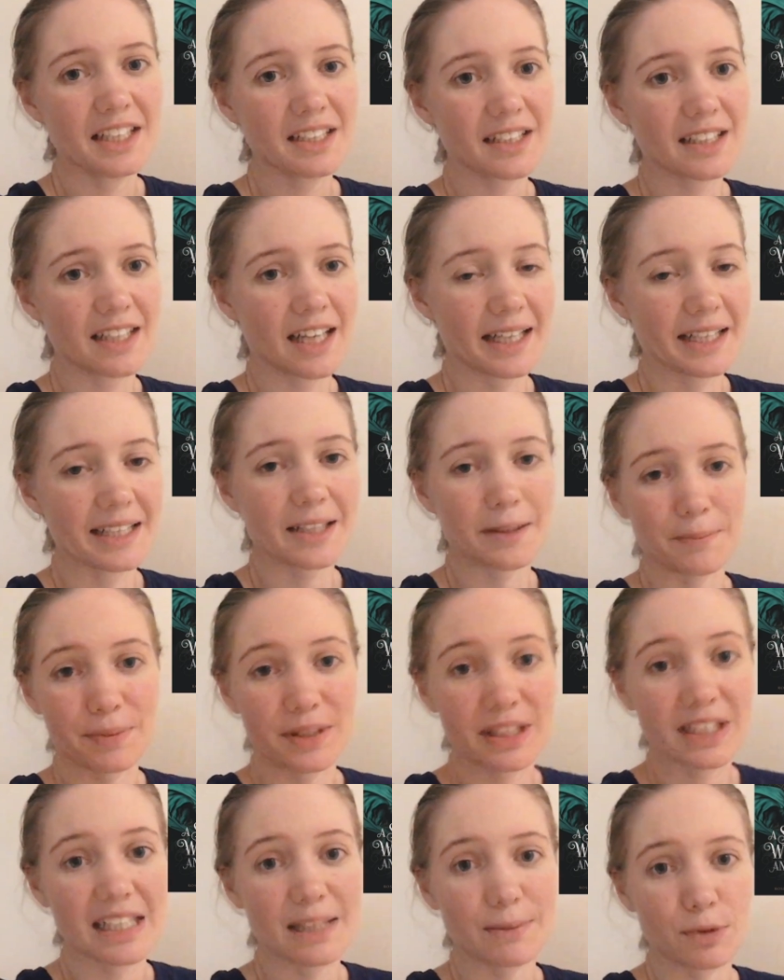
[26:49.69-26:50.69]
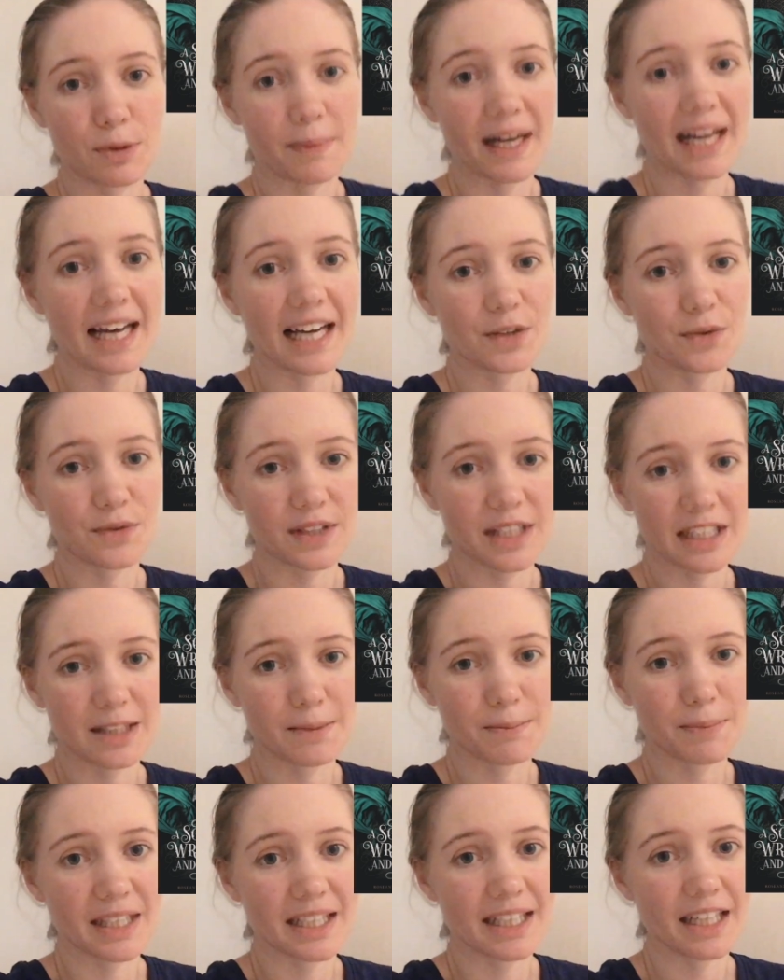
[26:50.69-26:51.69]
like completely prepared for there to
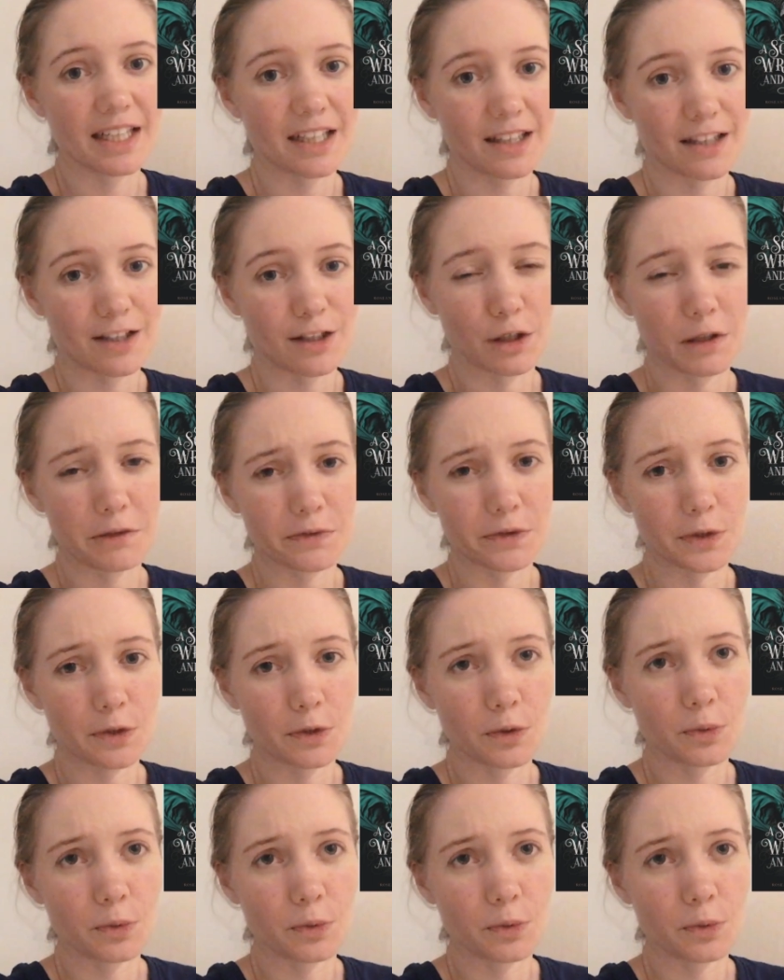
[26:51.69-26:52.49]
be another novel